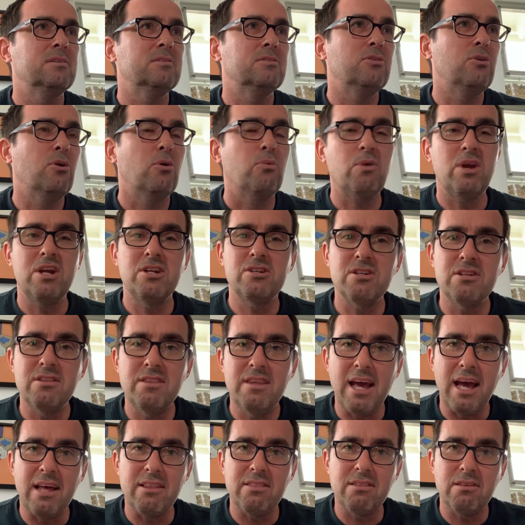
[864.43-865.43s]
Norwegian
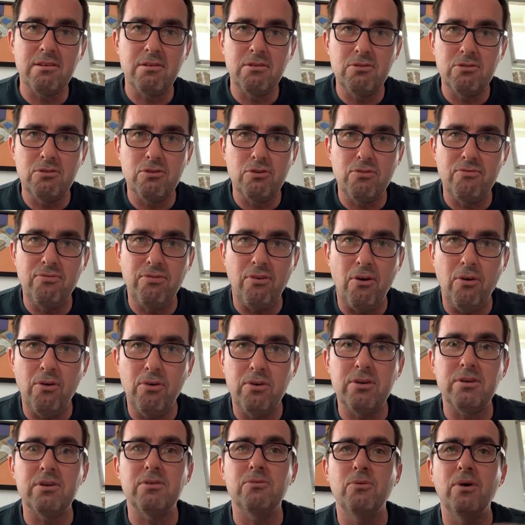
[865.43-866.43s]
death,
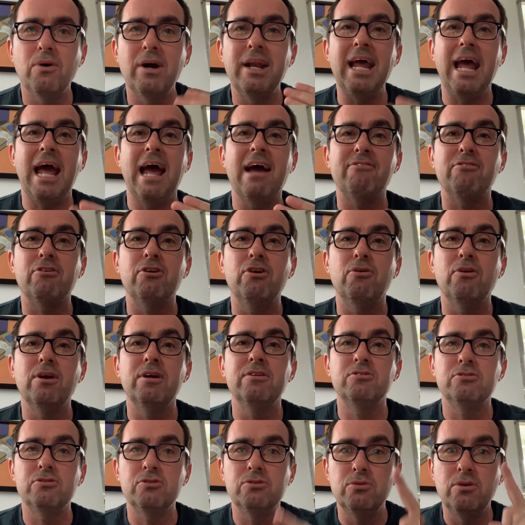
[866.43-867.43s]
folk, whatever you're
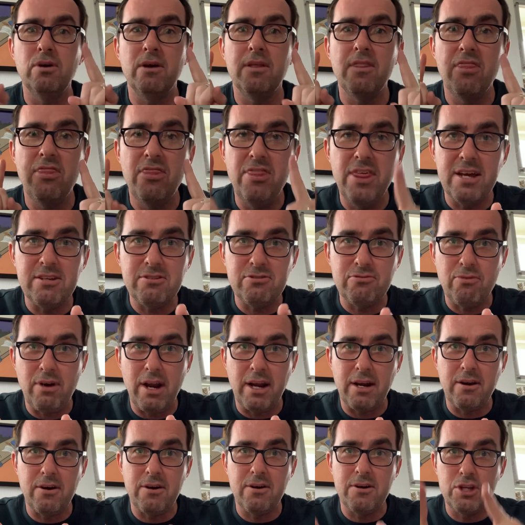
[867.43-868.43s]
into, this
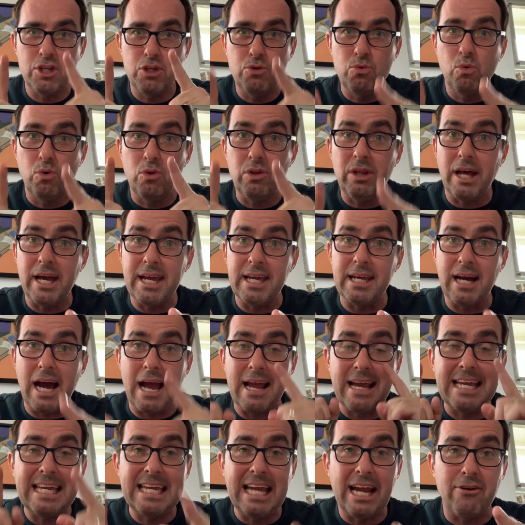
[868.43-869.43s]
record you will like. I
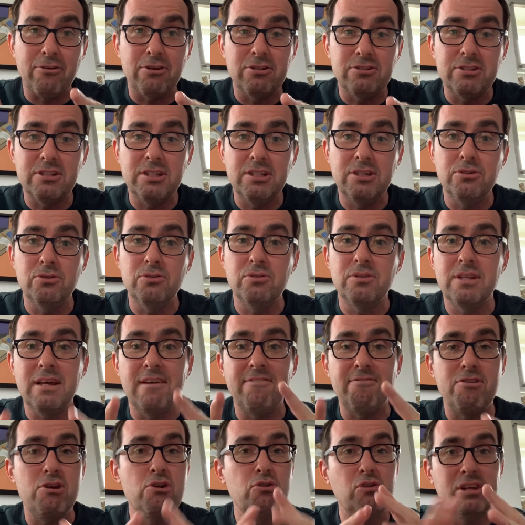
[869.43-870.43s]
guarantee you. If
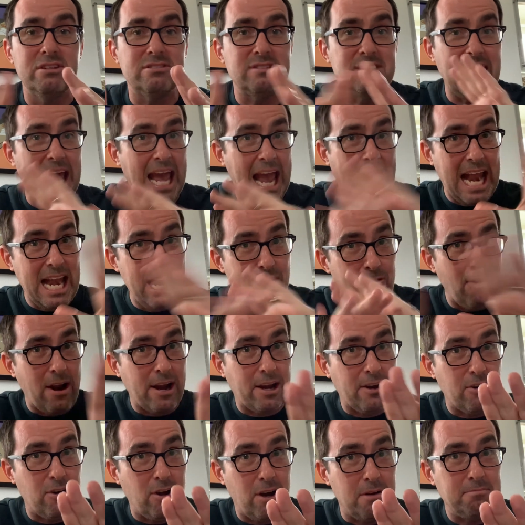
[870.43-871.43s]
you listen to any
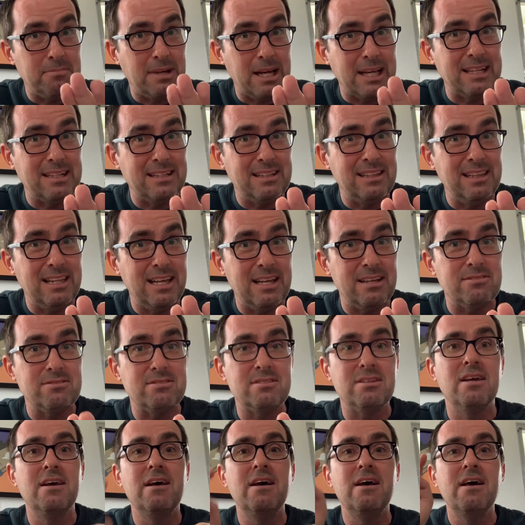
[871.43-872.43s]
record on my list,
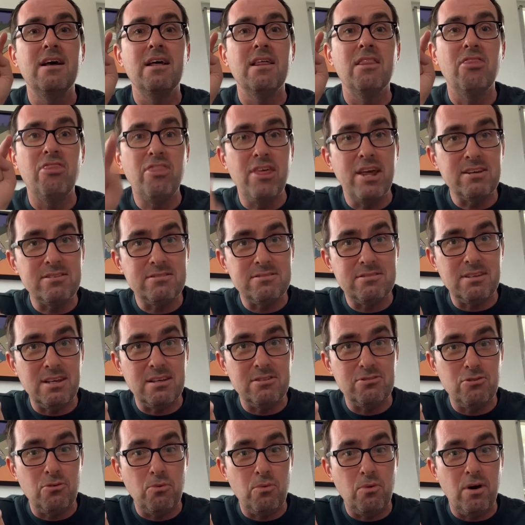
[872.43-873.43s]
this
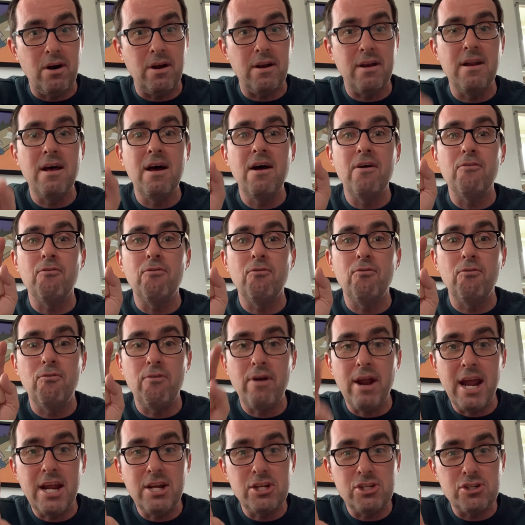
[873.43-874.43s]
is the one.
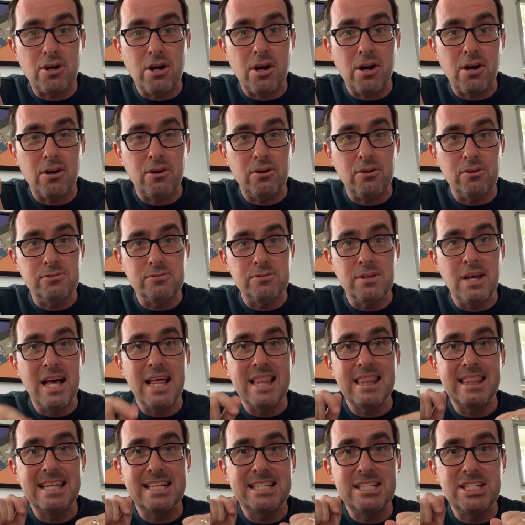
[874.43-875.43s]
Ray Charles,
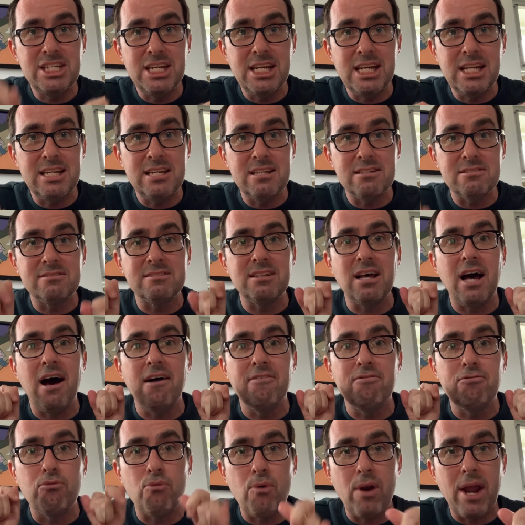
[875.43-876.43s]
the genius of
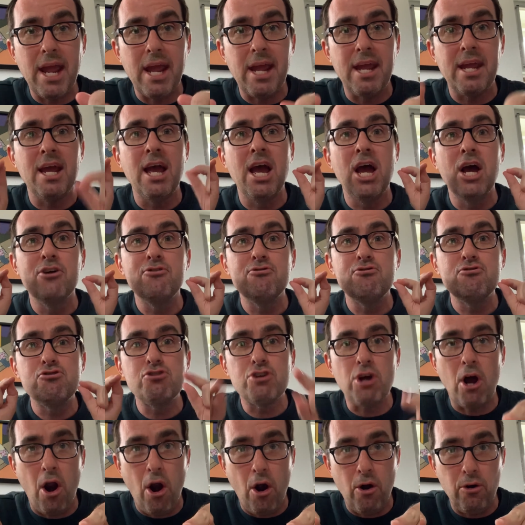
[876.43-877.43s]
Ray
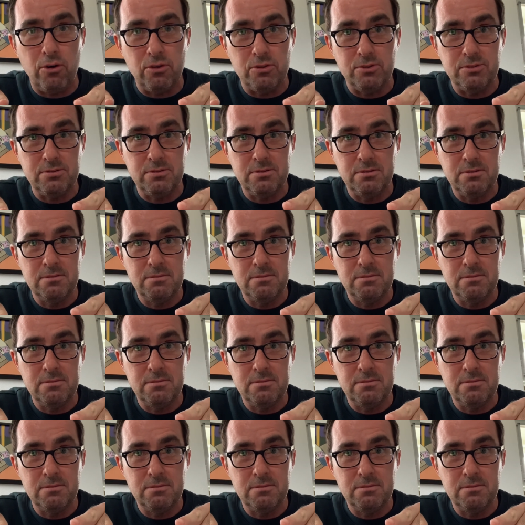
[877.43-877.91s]
Charles.